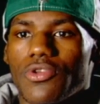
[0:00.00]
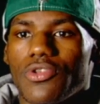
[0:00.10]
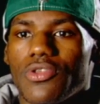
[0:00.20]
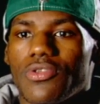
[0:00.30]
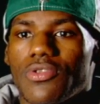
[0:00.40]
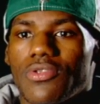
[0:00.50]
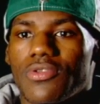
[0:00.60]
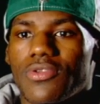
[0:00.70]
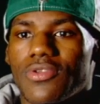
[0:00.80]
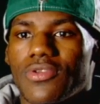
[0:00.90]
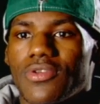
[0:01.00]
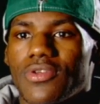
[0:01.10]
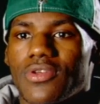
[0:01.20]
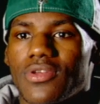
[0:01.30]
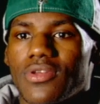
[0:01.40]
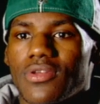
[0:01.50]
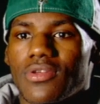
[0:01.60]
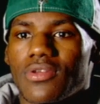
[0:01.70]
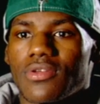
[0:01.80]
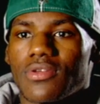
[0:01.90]
Are there expectations that we shouldn't
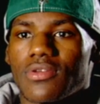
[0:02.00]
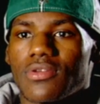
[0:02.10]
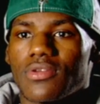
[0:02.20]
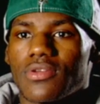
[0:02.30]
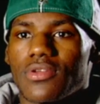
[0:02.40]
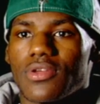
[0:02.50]
be expecting?